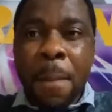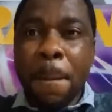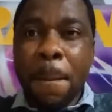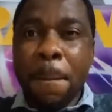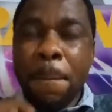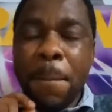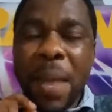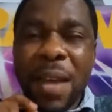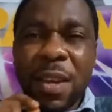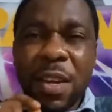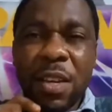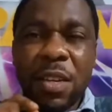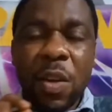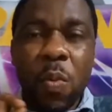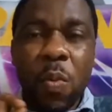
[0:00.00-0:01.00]

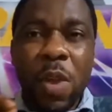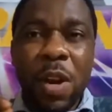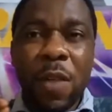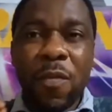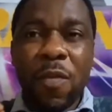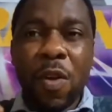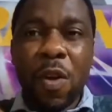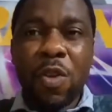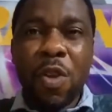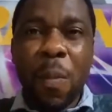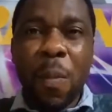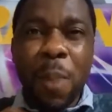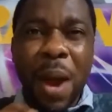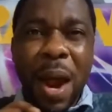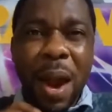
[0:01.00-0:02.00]
Making the will of God
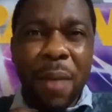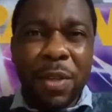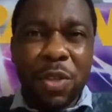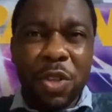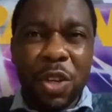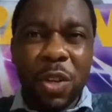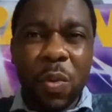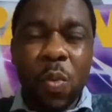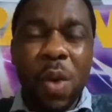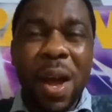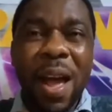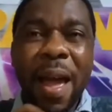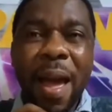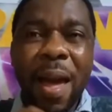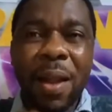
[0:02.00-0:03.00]
your priority will
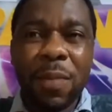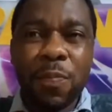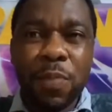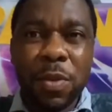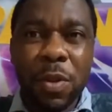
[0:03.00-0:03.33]
help